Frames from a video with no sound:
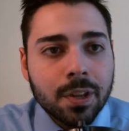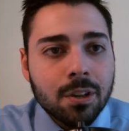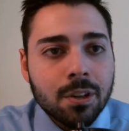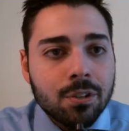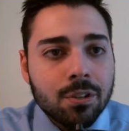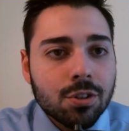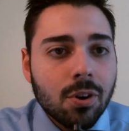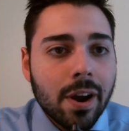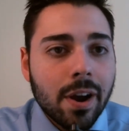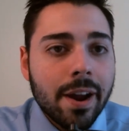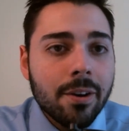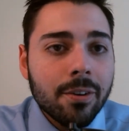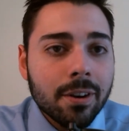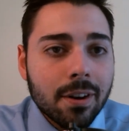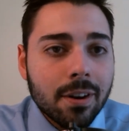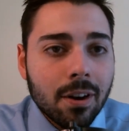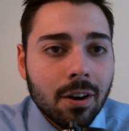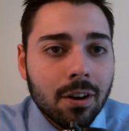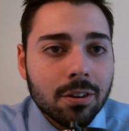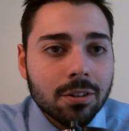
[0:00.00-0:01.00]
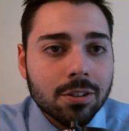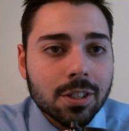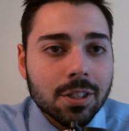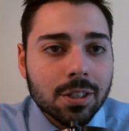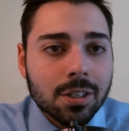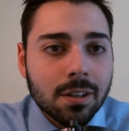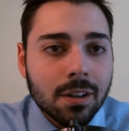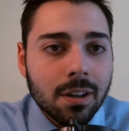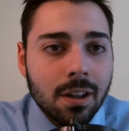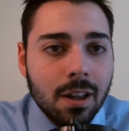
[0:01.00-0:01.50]
So Erik
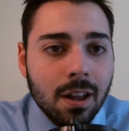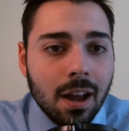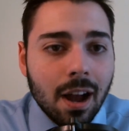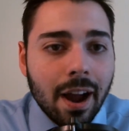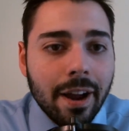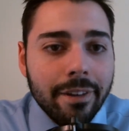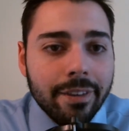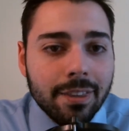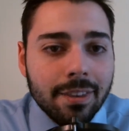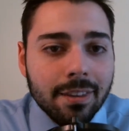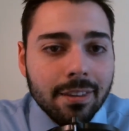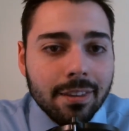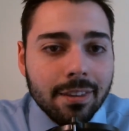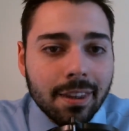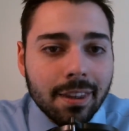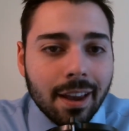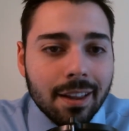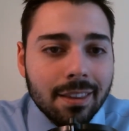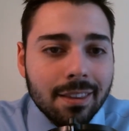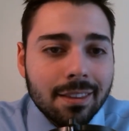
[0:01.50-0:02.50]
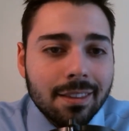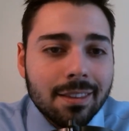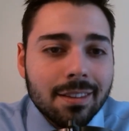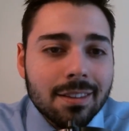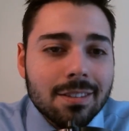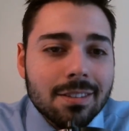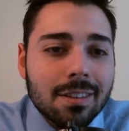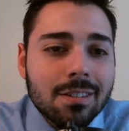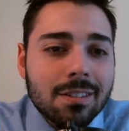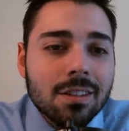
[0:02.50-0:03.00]
Karlsson, I think that
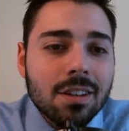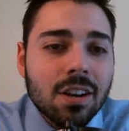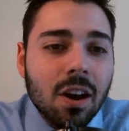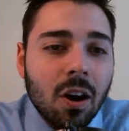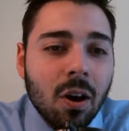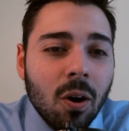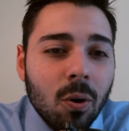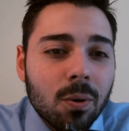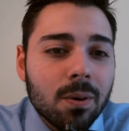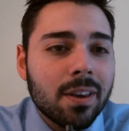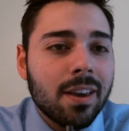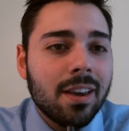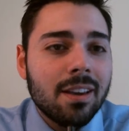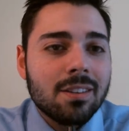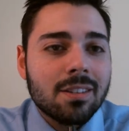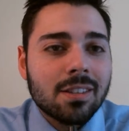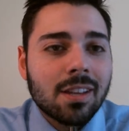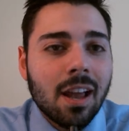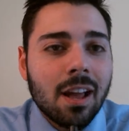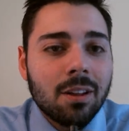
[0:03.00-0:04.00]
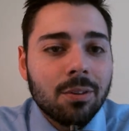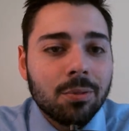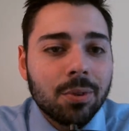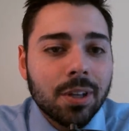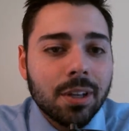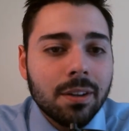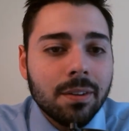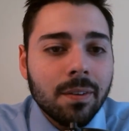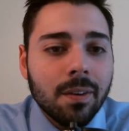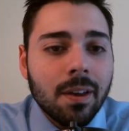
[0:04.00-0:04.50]
this is an okay
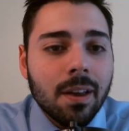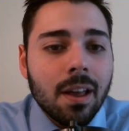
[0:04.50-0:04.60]
salary.